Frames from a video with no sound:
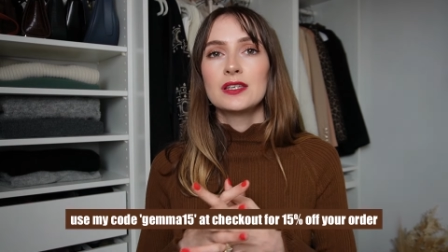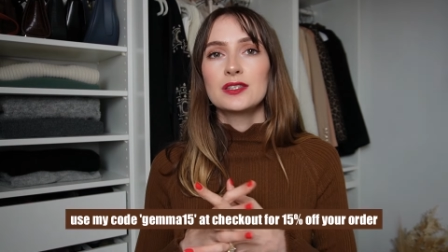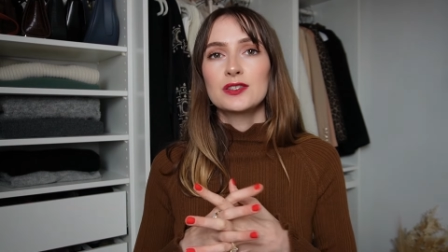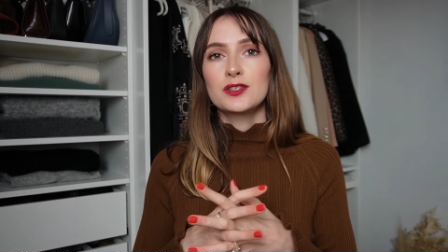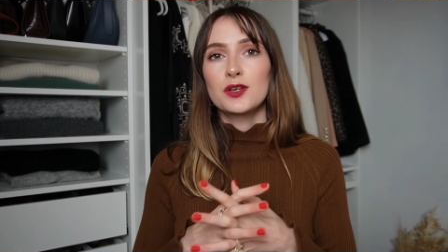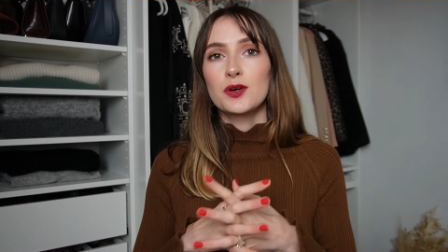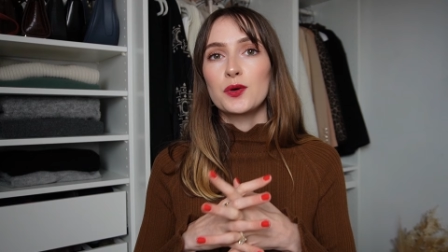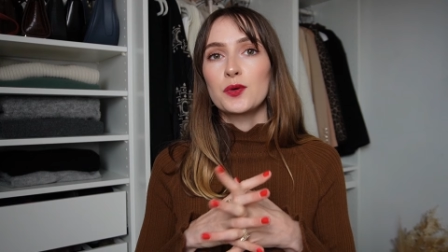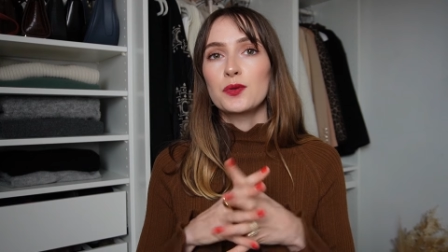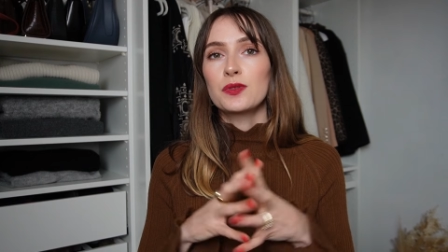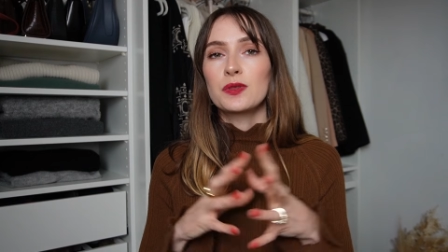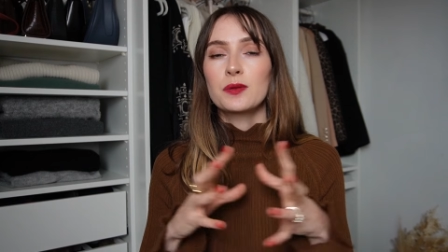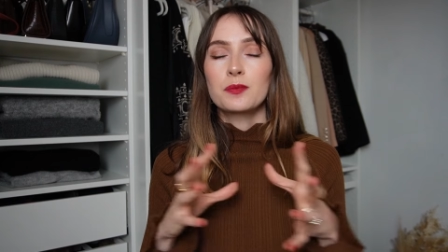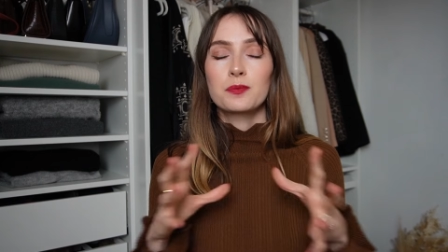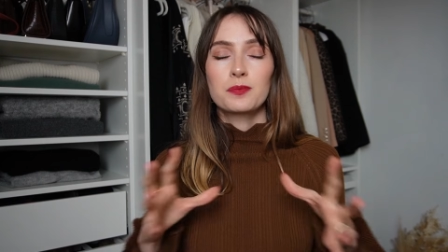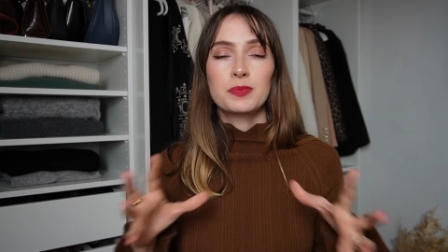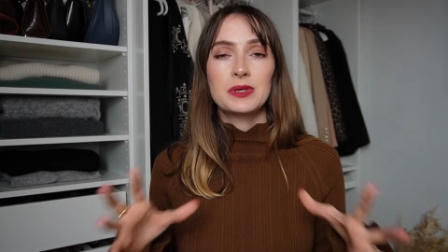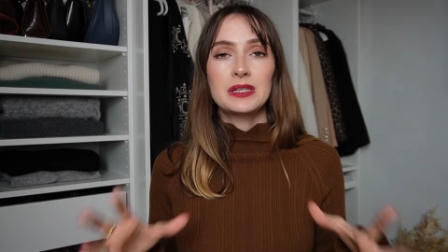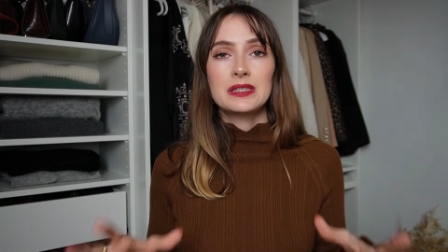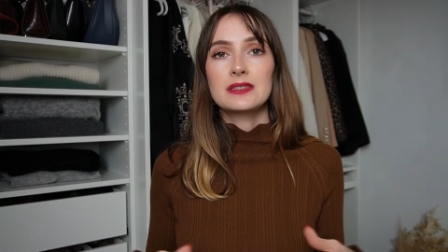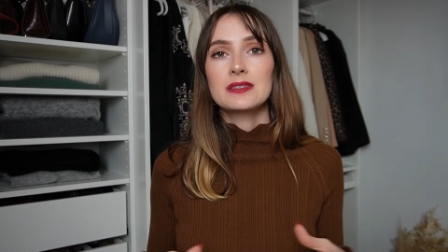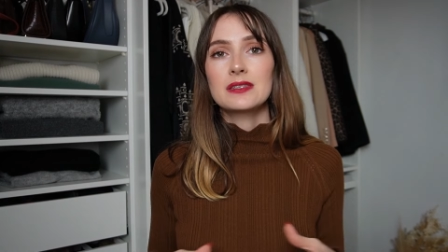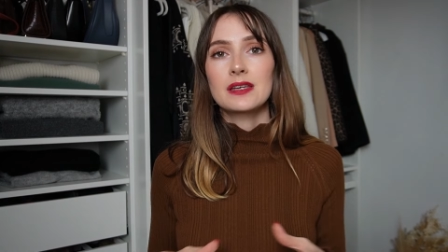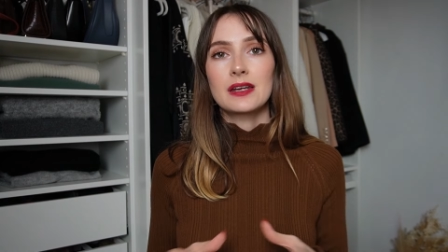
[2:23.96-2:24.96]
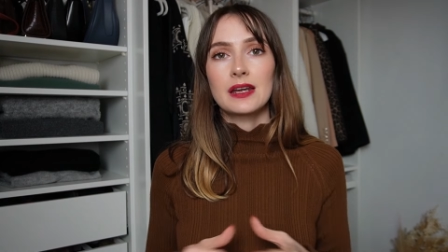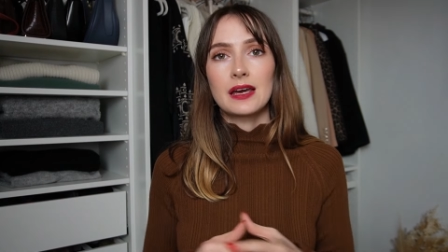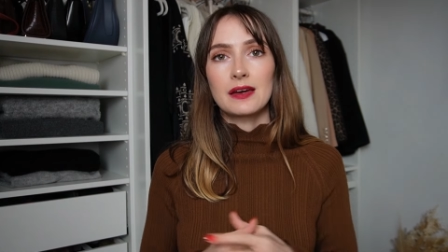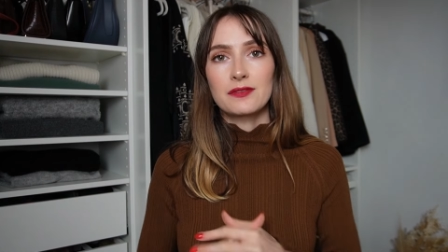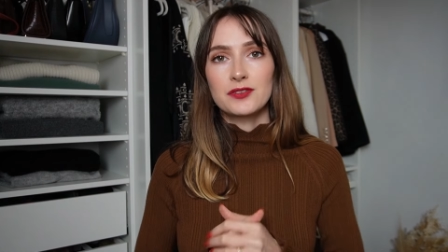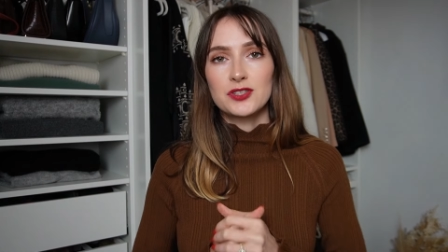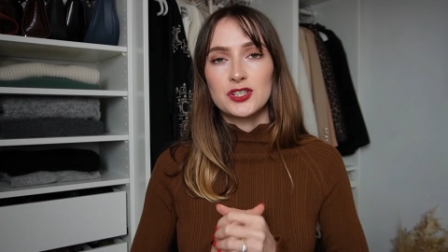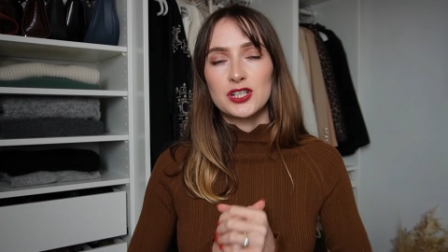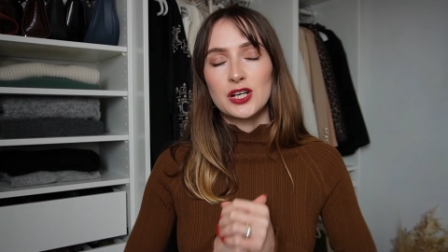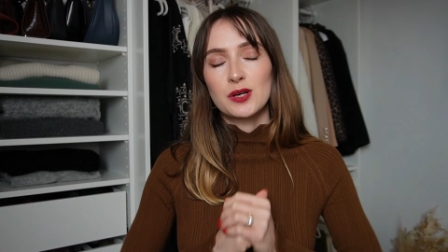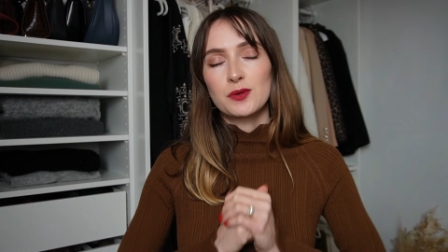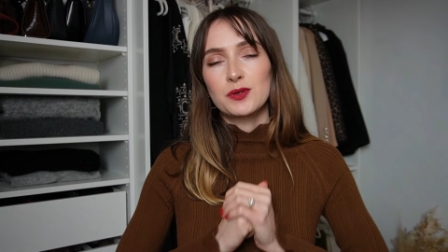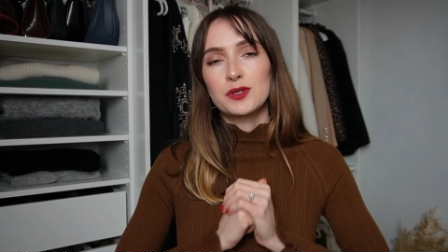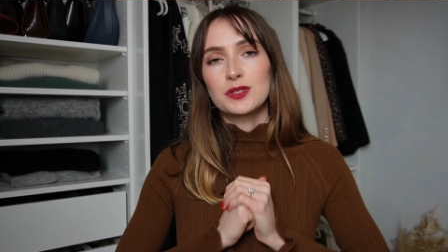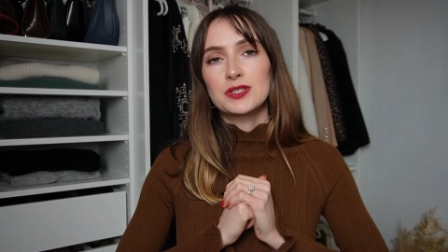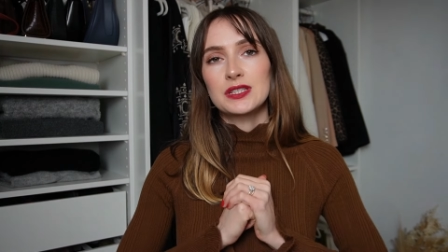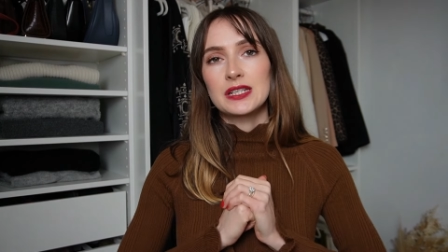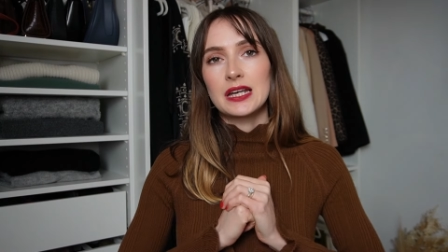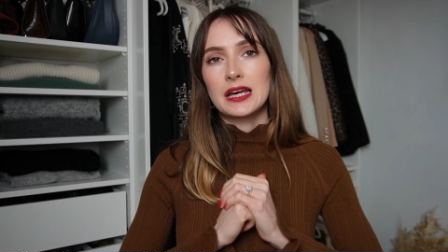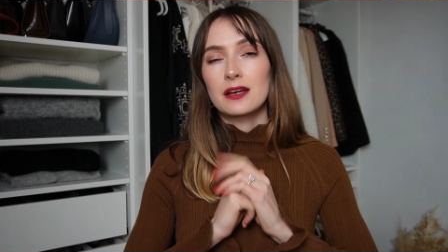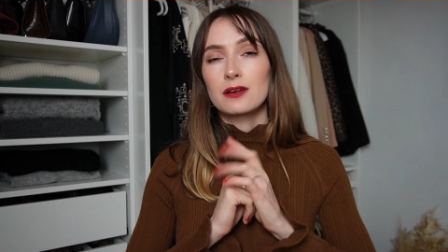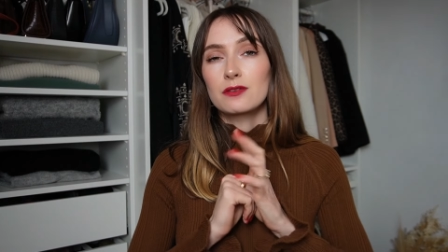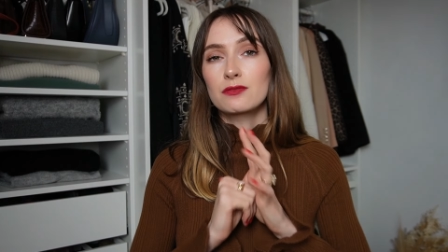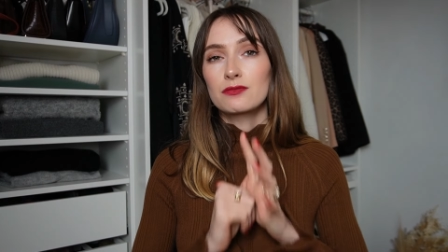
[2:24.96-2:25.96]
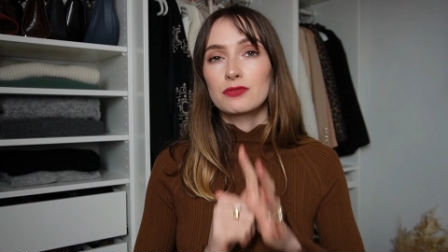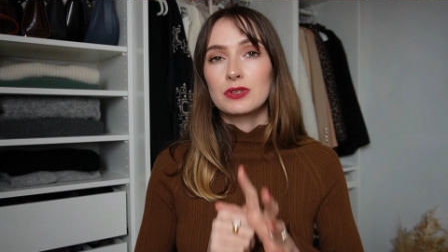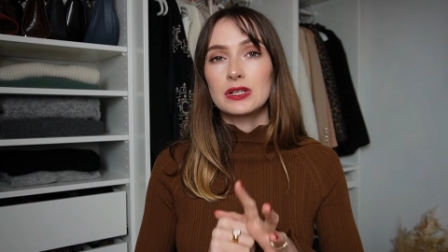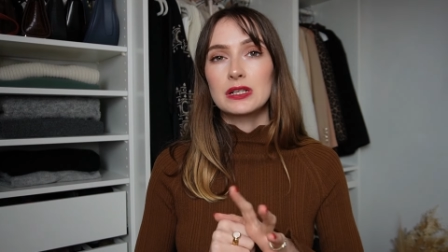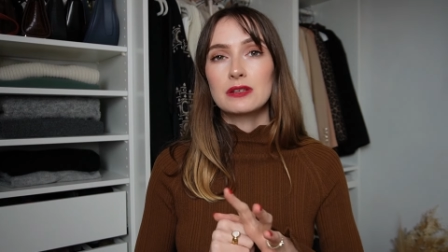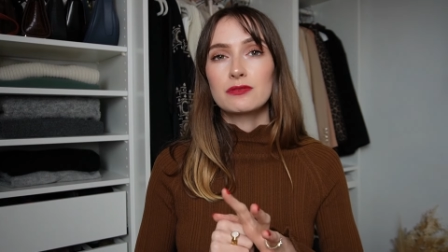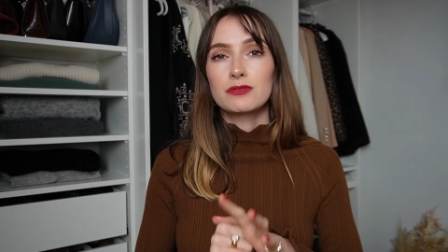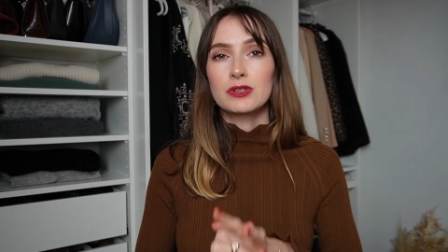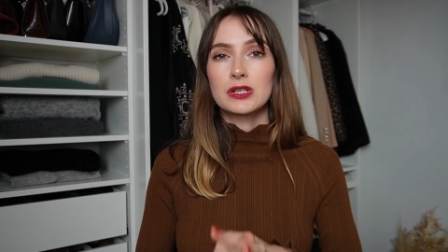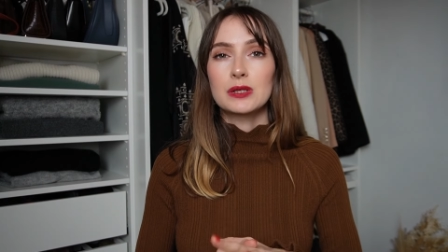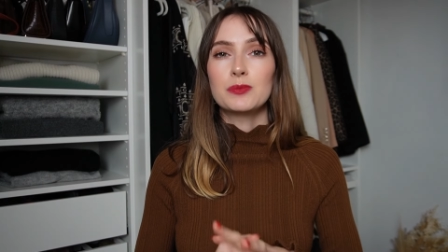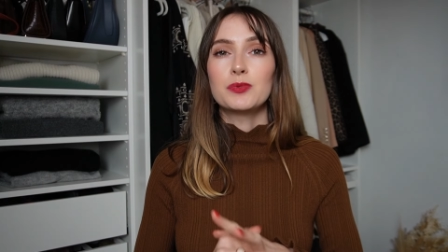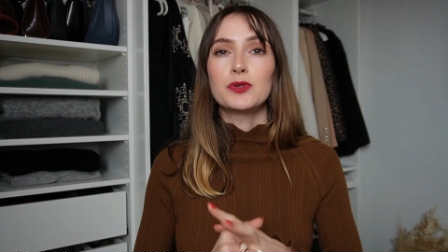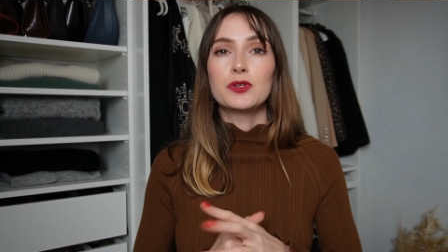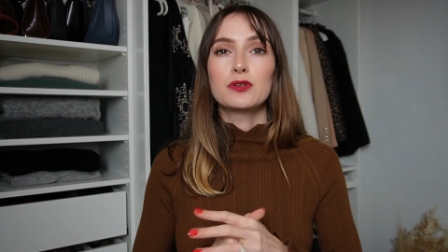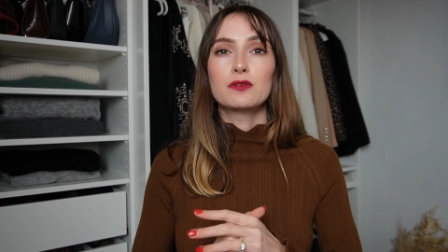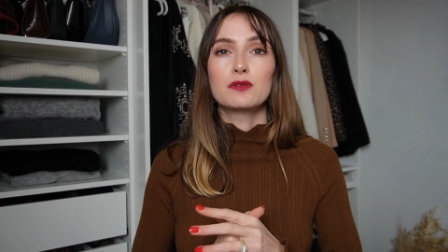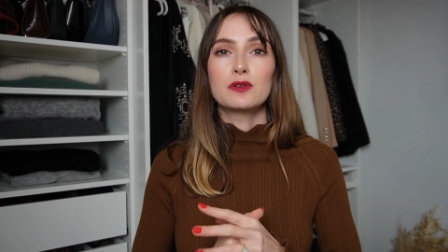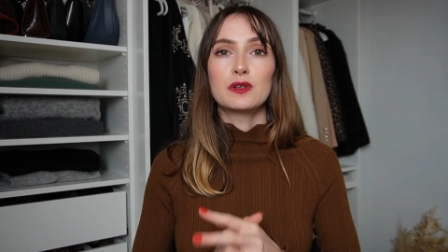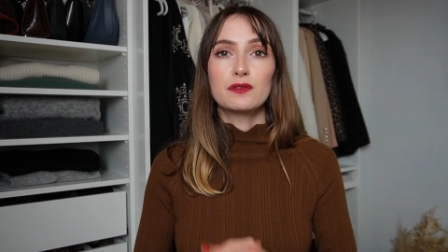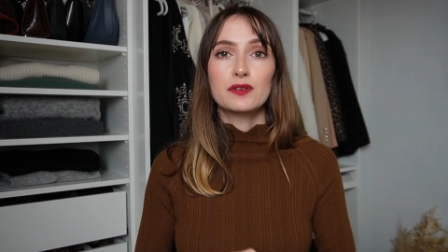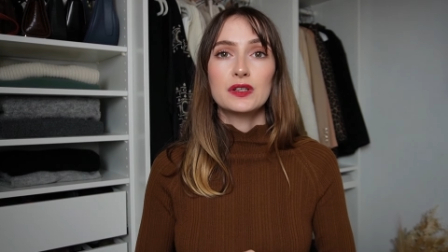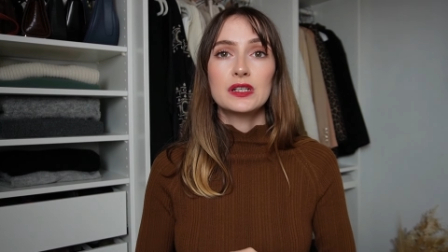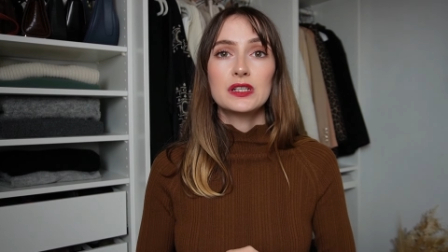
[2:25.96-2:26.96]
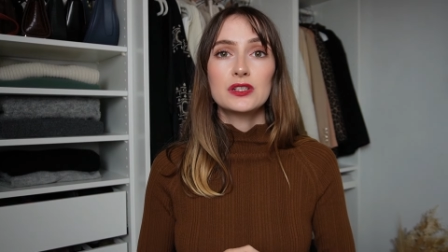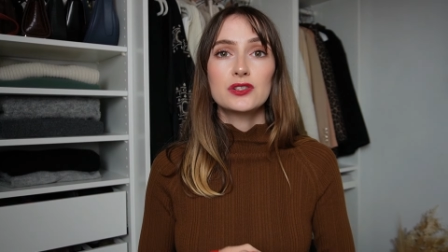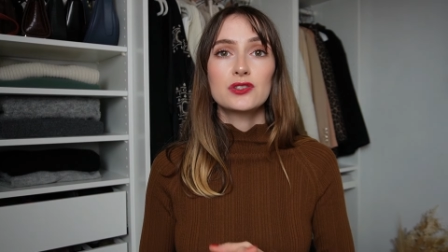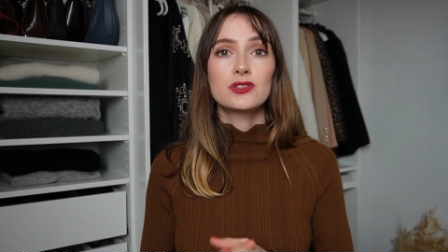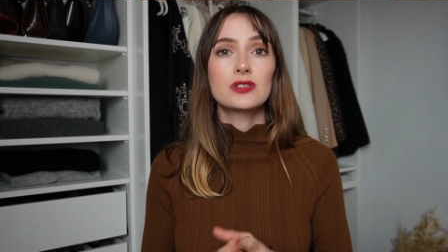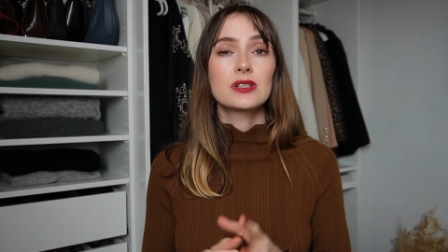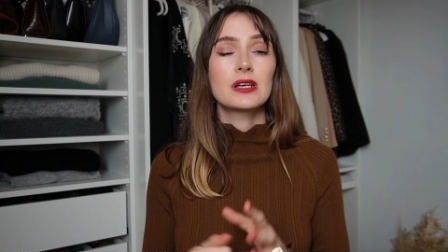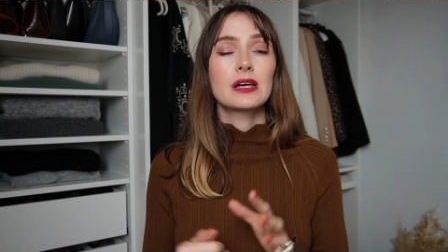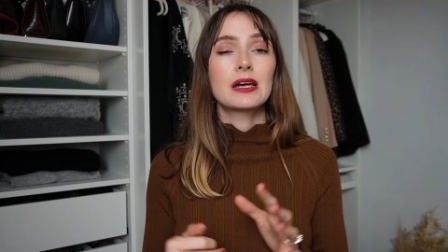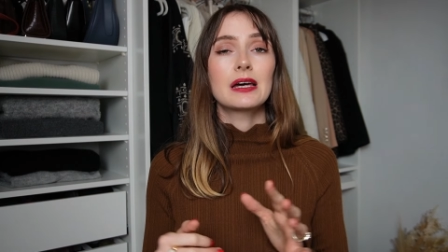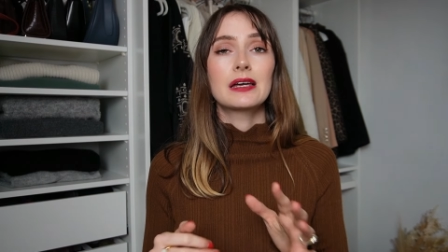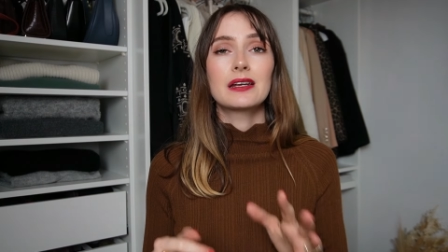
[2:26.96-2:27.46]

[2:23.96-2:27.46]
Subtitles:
So the pieces that I have to share with you today are really, really beautifully finished,